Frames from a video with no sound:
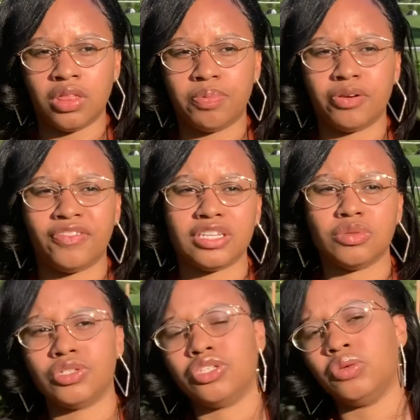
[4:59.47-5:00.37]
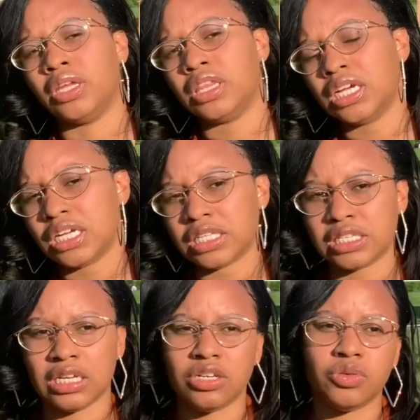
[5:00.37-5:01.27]
the professor was doing
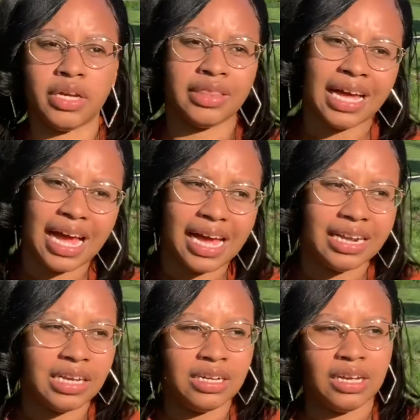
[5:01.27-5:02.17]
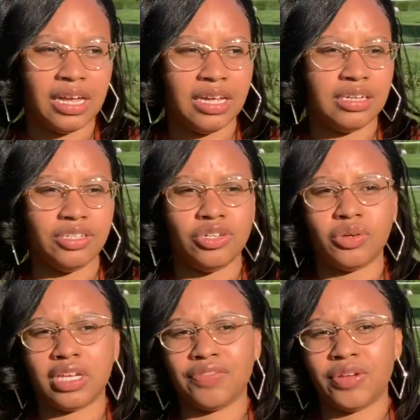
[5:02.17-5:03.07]
this and doing that, and
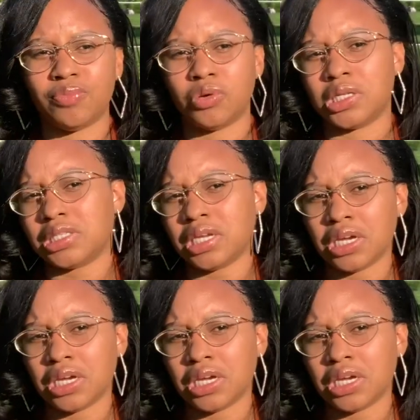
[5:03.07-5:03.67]
giving points